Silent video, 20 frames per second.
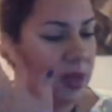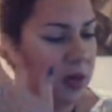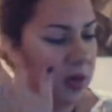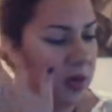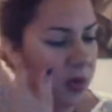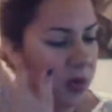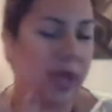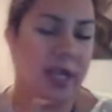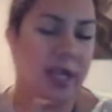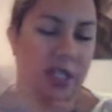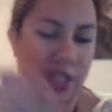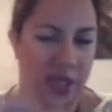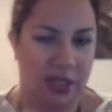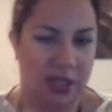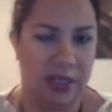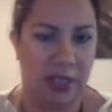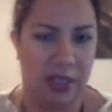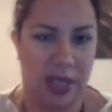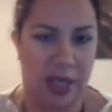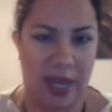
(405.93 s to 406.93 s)
Well, I guess she
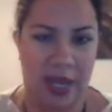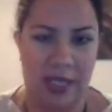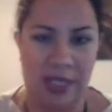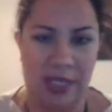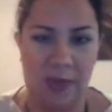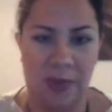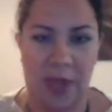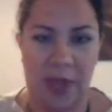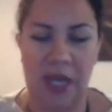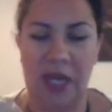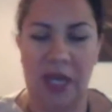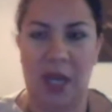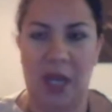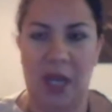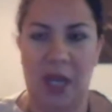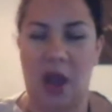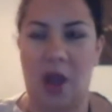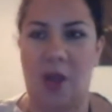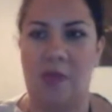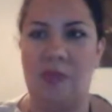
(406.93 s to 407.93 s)
still is, but
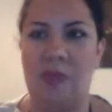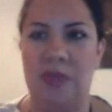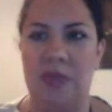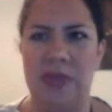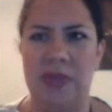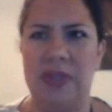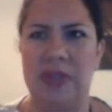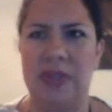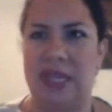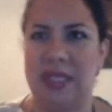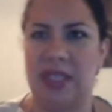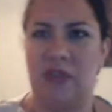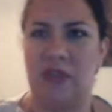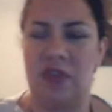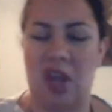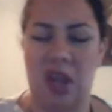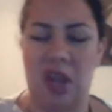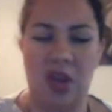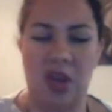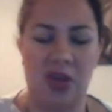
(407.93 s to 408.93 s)
this is like
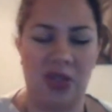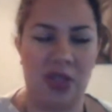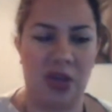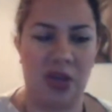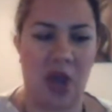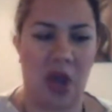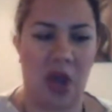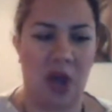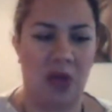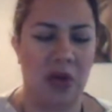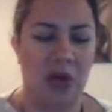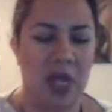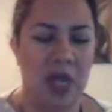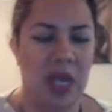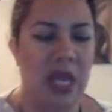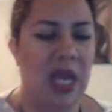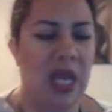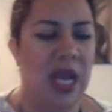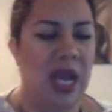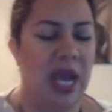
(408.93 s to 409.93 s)
7-8 years ago.
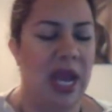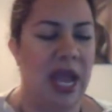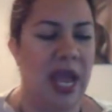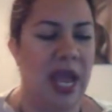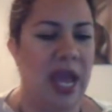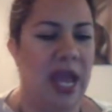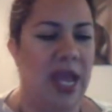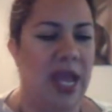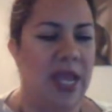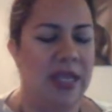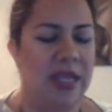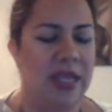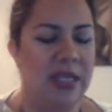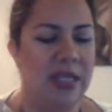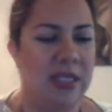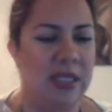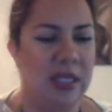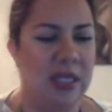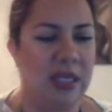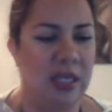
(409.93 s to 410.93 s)
And
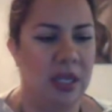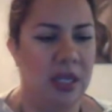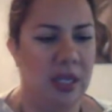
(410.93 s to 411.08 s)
